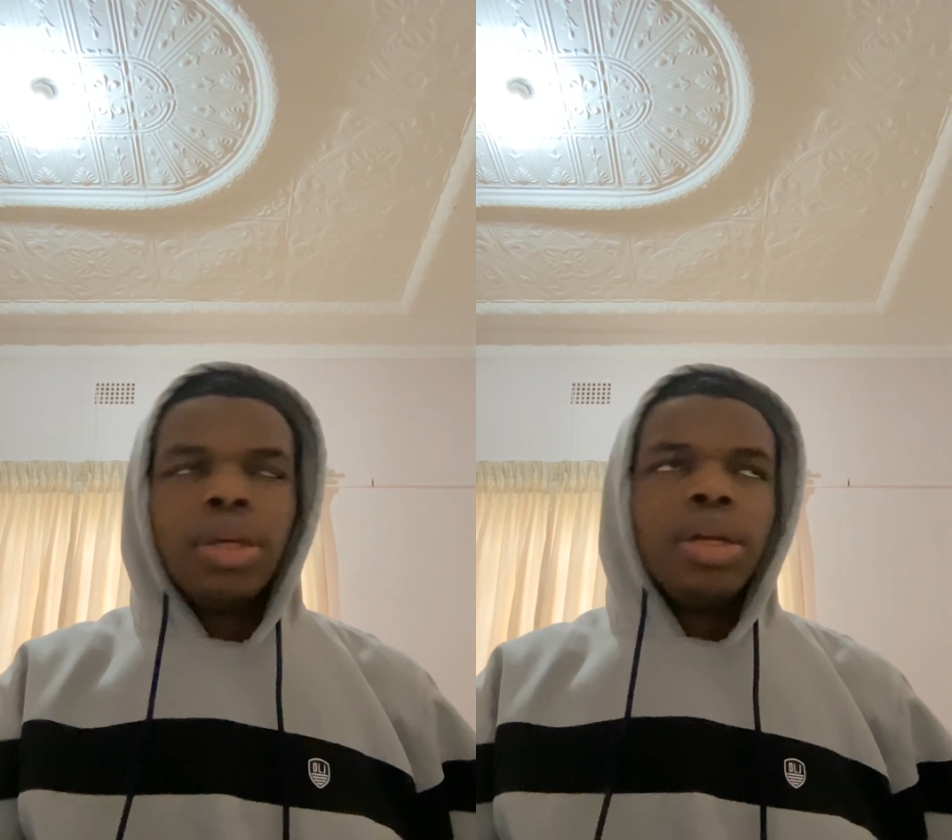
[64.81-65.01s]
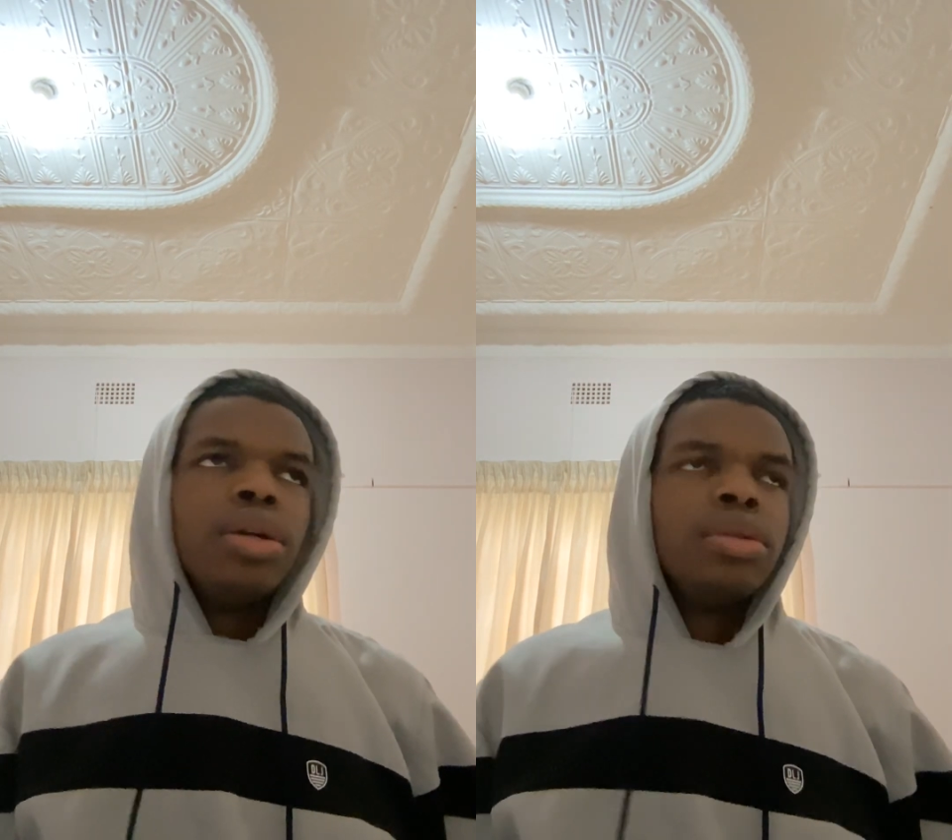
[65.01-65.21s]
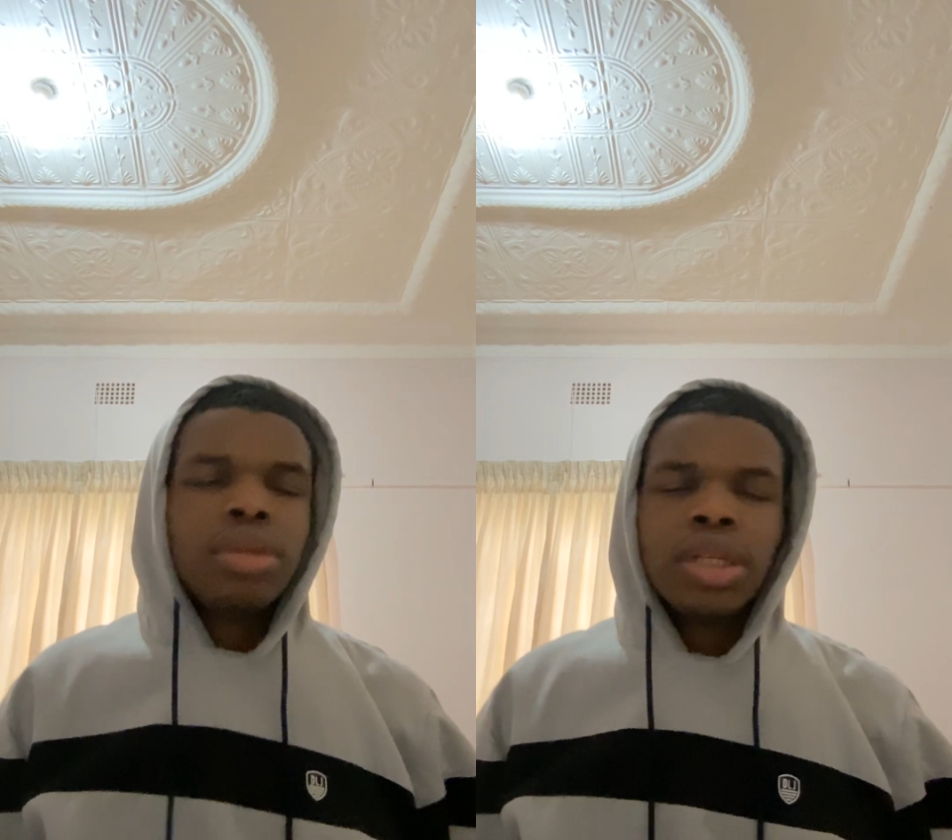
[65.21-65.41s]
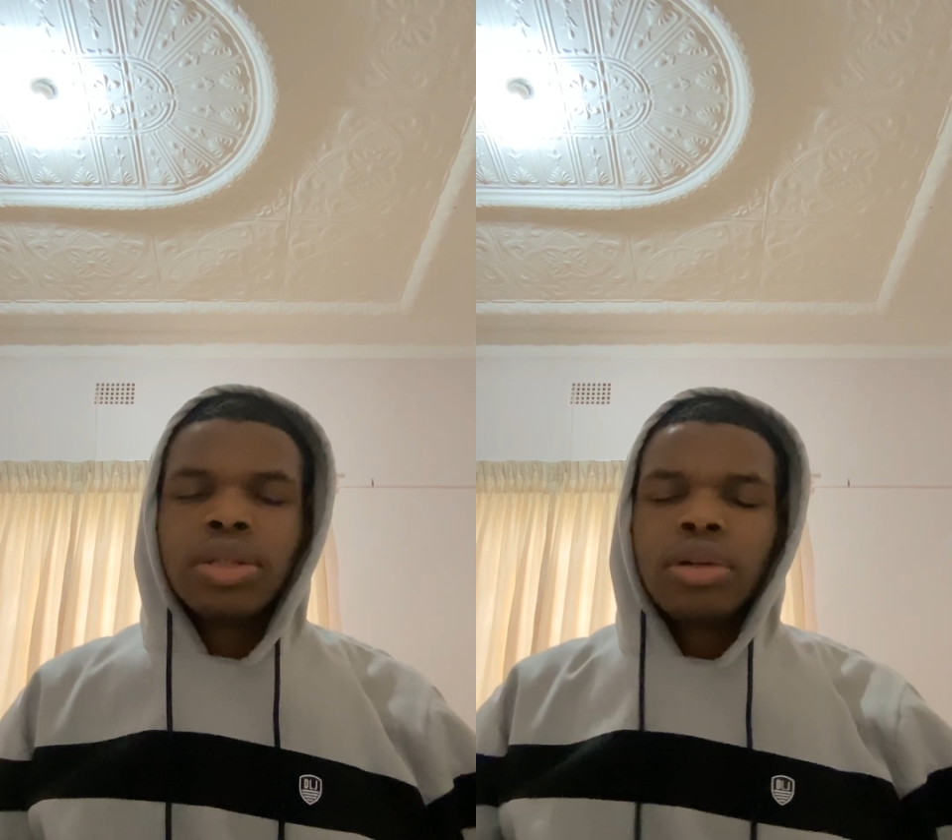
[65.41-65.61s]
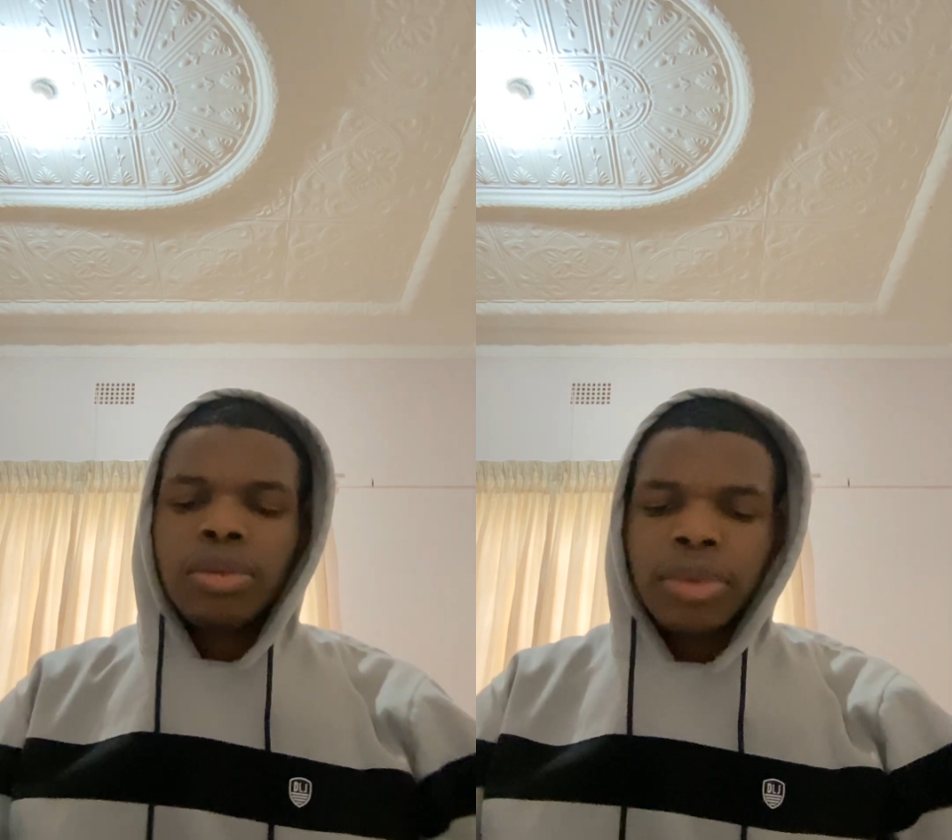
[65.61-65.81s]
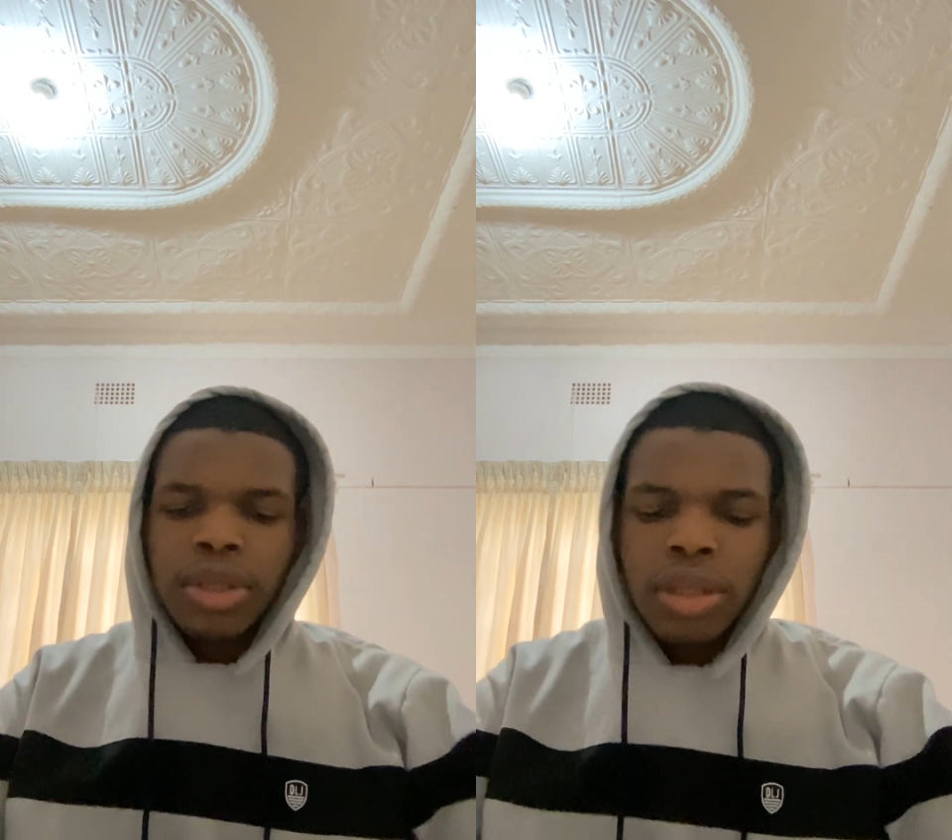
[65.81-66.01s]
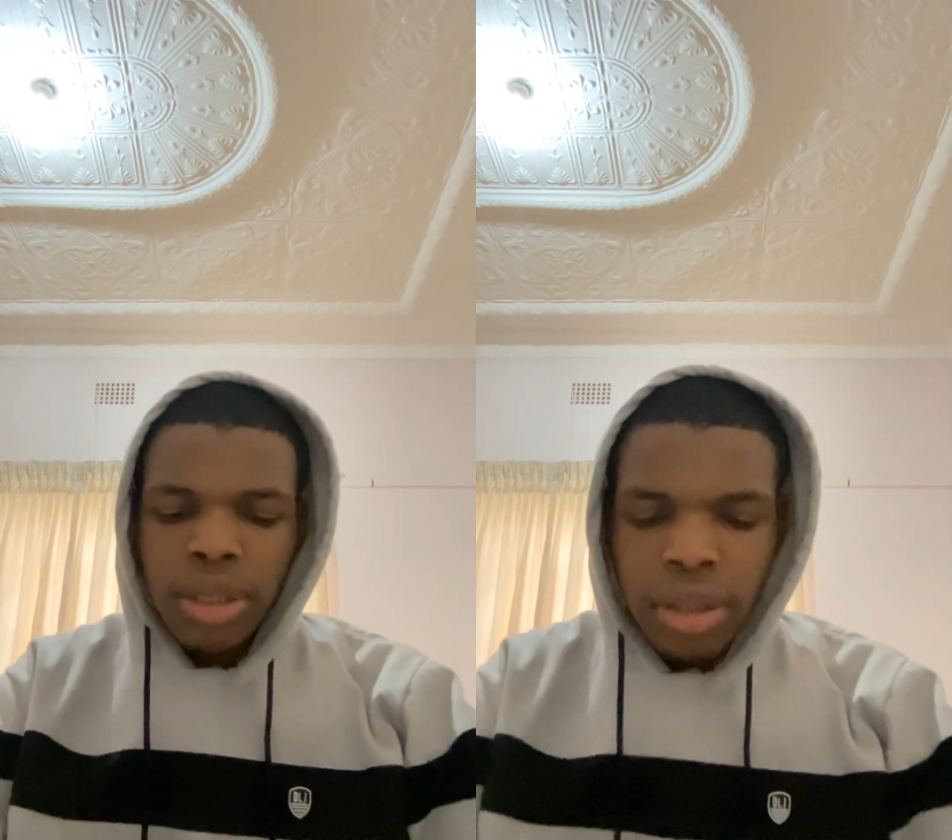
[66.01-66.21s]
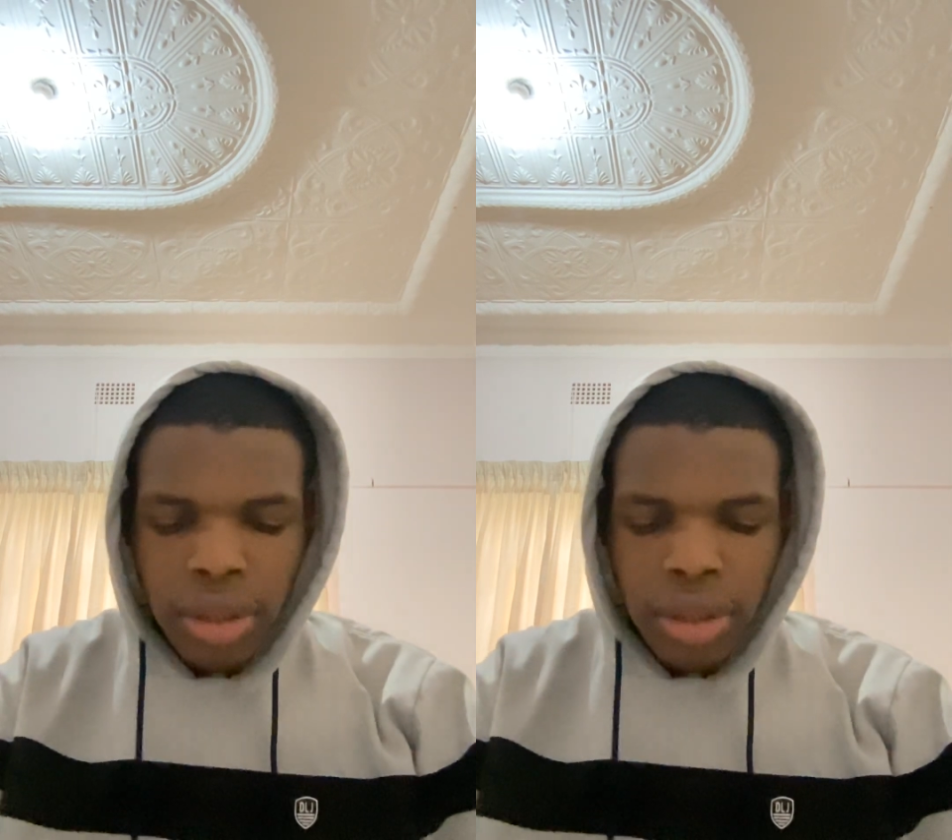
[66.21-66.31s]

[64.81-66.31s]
Yeah, that's a common thing.